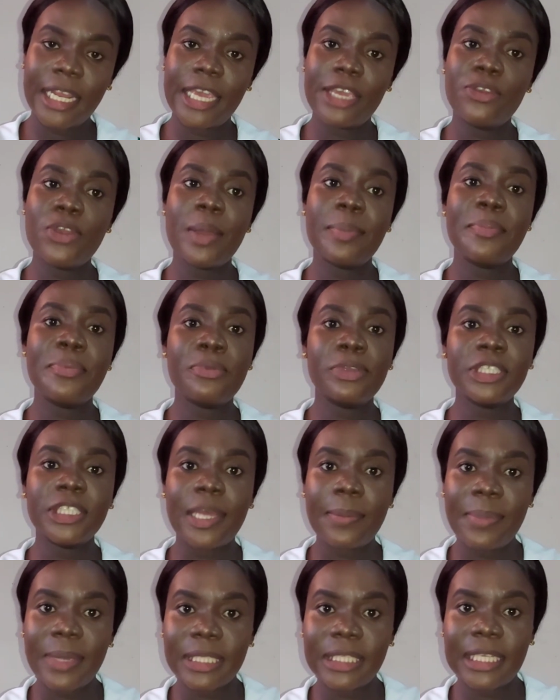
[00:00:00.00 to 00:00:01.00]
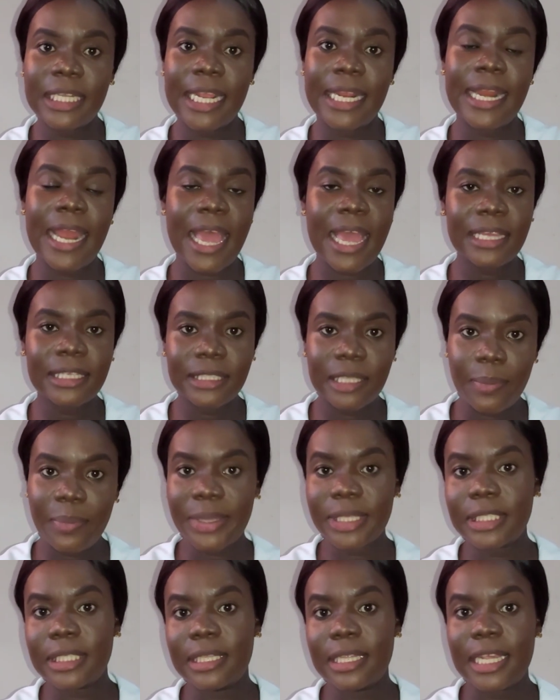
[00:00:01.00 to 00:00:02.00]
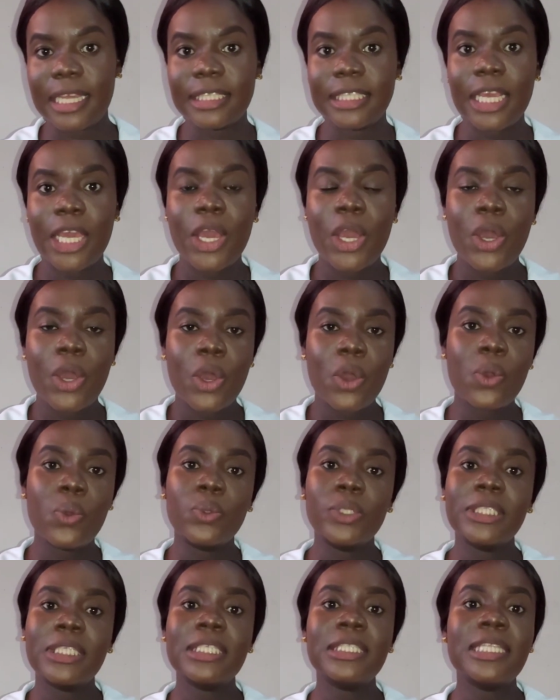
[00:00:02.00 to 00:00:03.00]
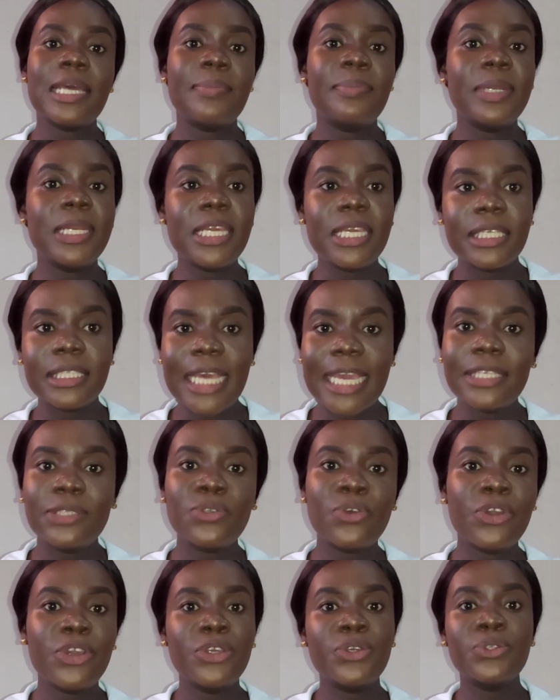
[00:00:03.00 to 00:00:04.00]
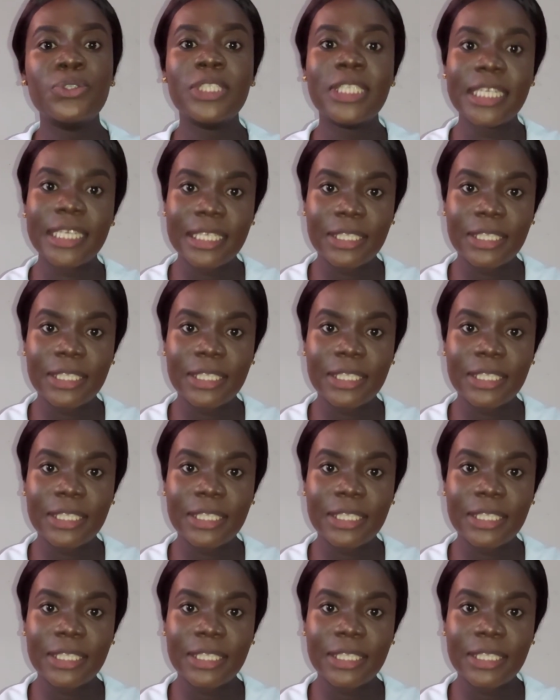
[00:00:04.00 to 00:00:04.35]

Then you approach the person and ask the person that, oh sister, please, I saw you